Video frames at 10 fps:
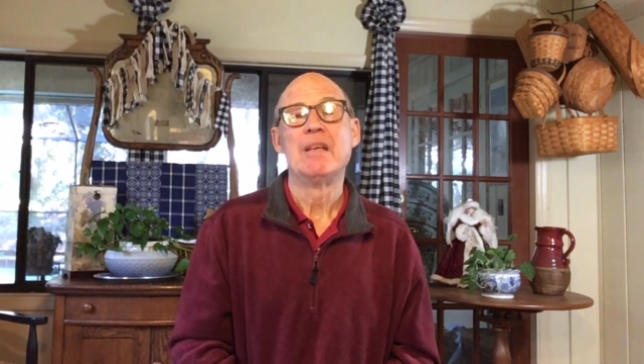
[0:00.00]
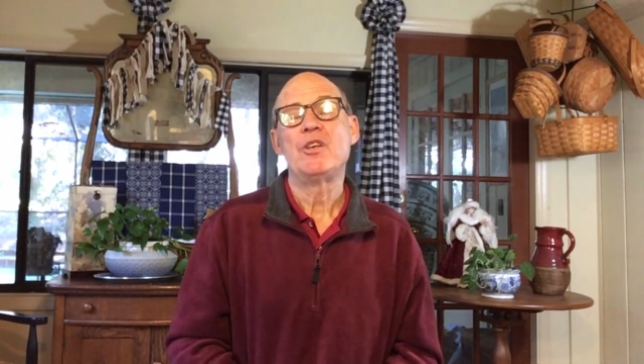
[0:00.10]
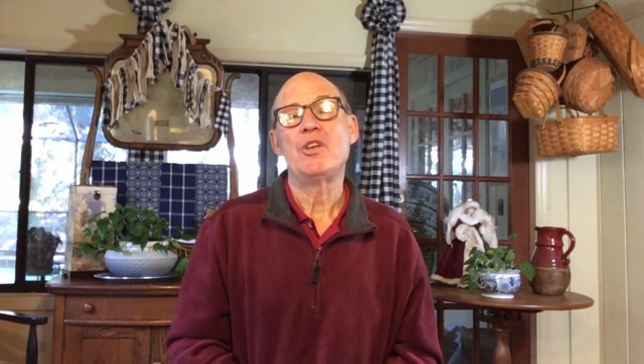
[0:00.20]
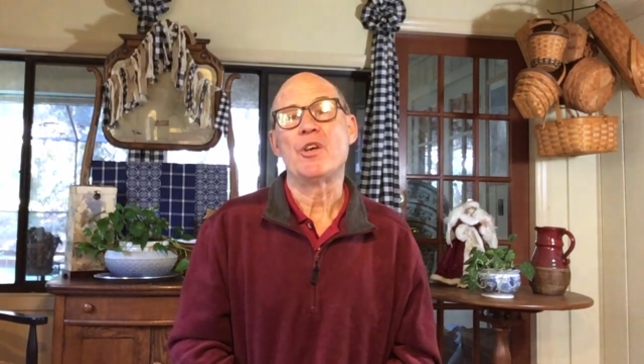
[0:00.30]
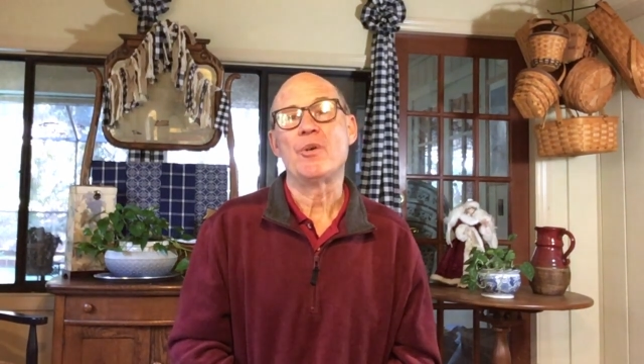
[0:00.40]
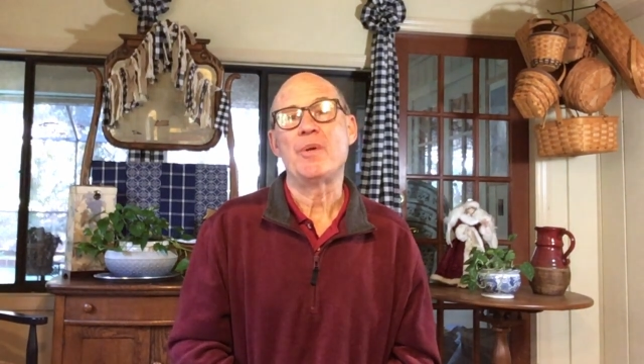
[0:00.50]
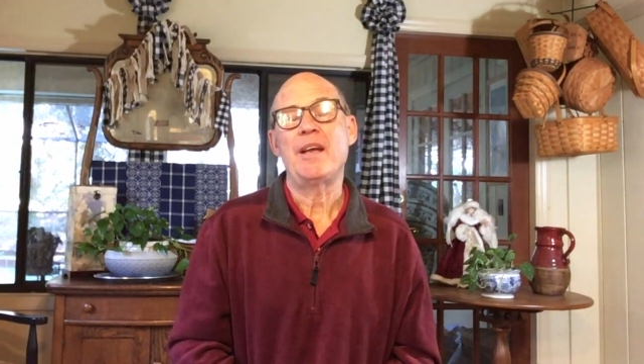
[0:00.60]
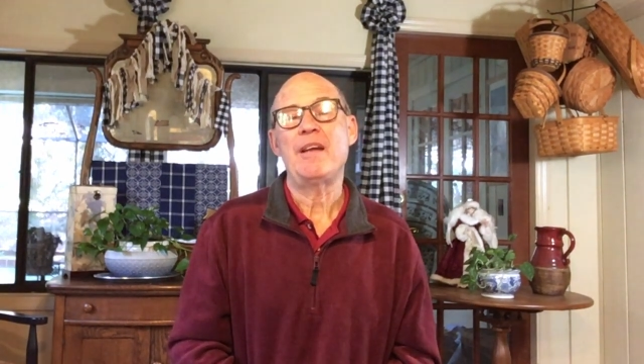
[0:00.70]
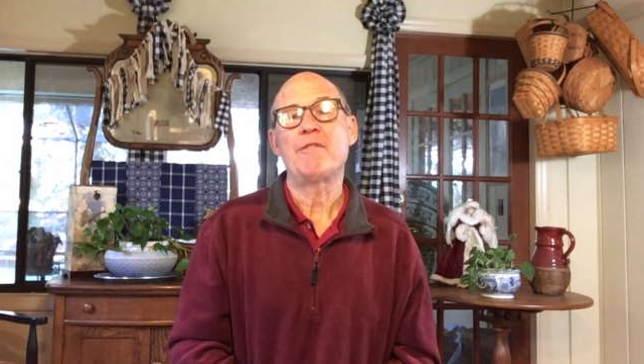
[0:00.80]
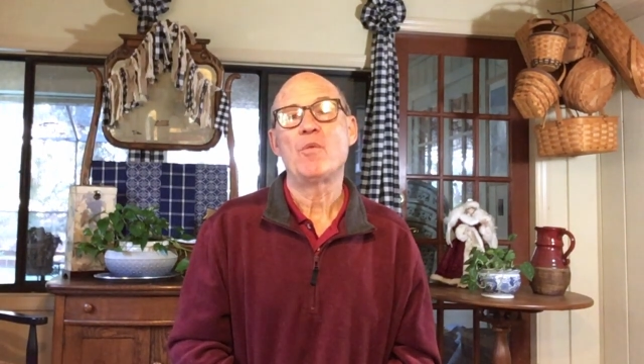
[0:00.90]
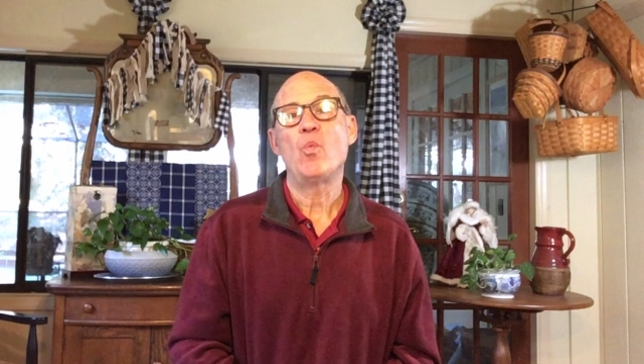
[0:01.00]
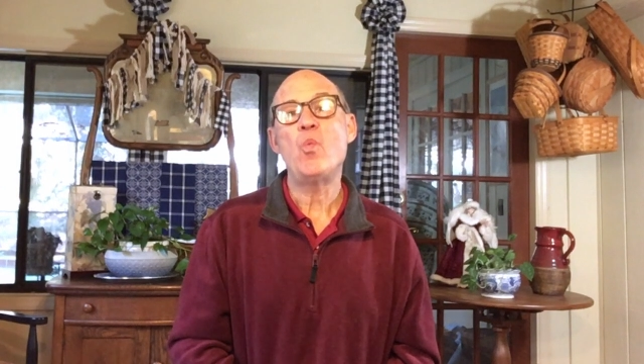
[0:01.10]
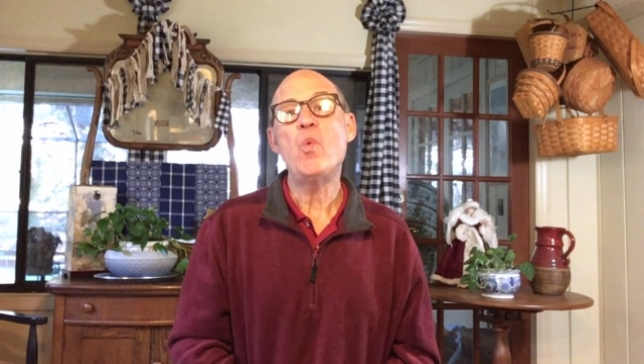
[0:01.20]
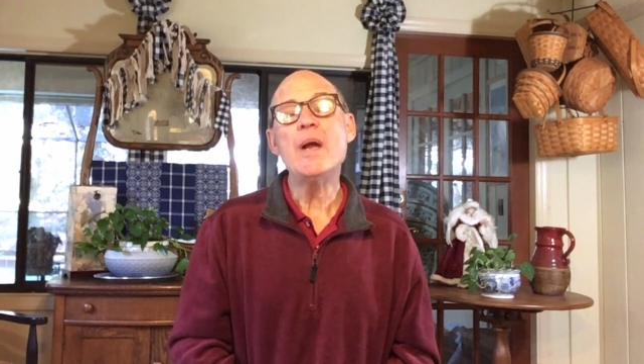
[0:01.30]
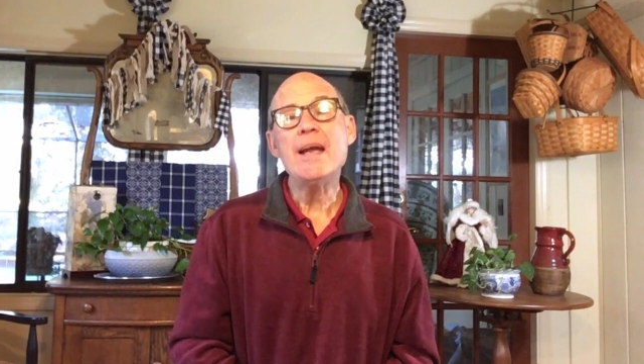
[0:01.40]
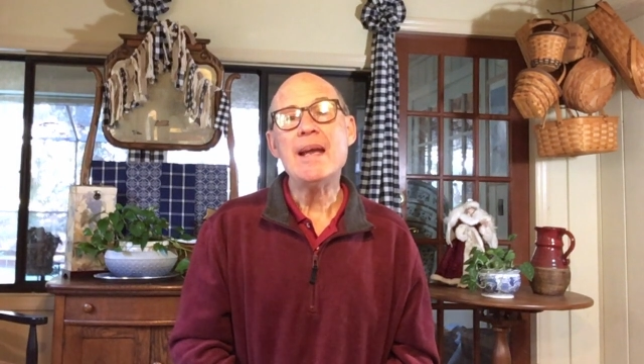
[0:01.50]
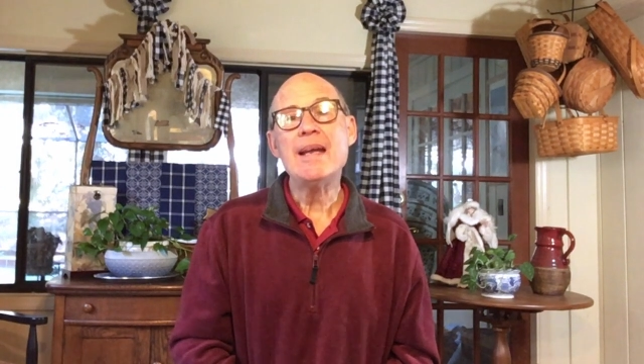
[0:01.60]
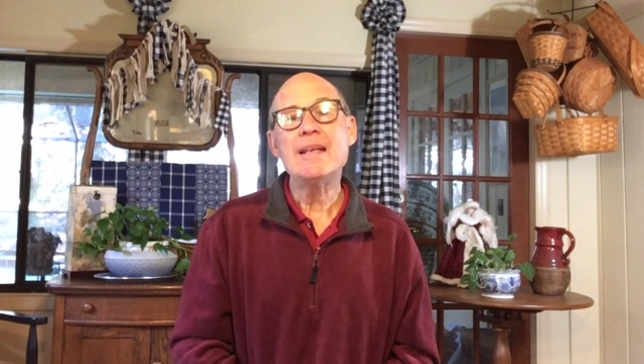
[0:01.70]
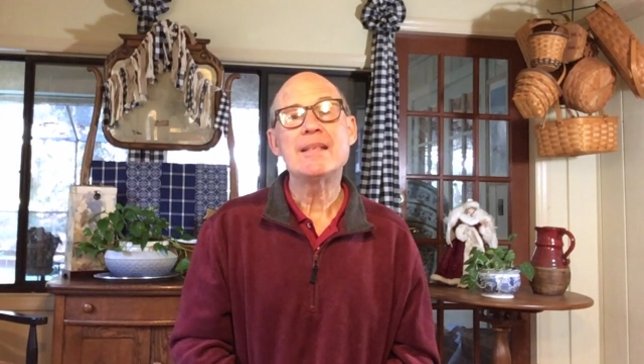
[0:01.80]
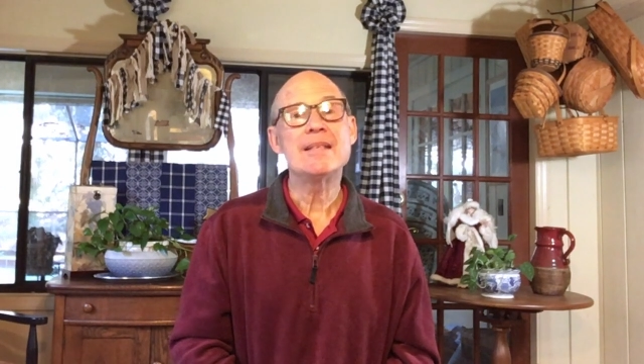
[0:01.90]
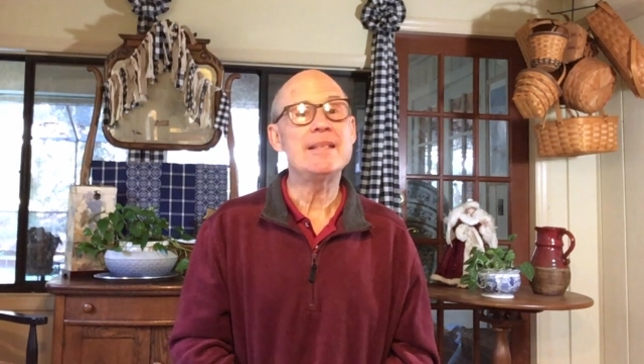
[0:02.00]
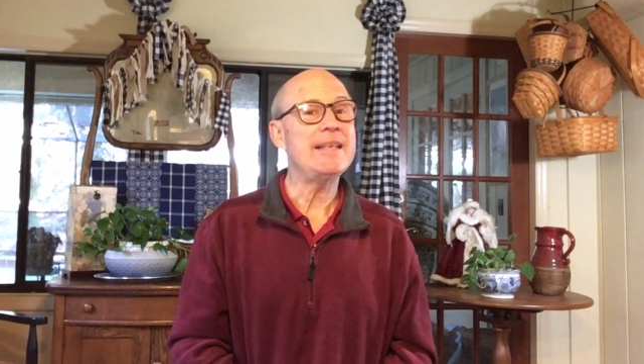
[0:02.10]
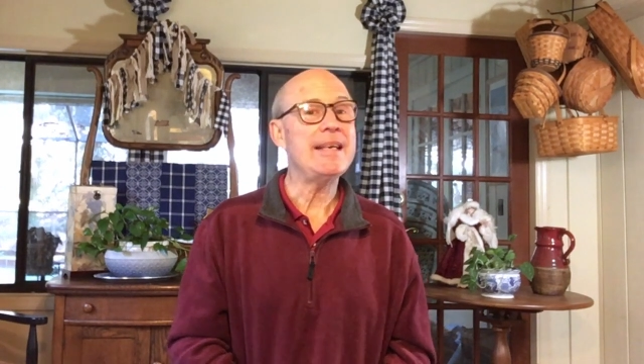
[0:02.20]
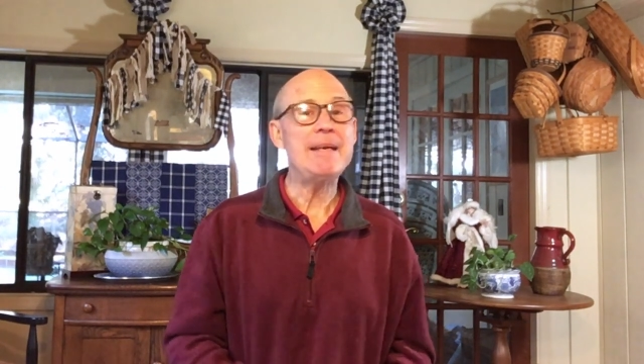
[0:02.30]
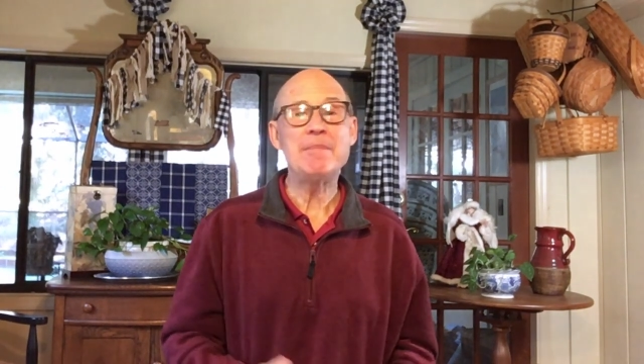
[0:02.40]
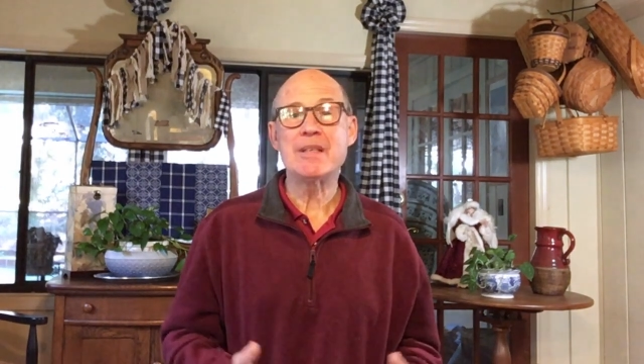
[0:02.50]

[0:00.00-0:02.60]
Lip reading: You know, if we seem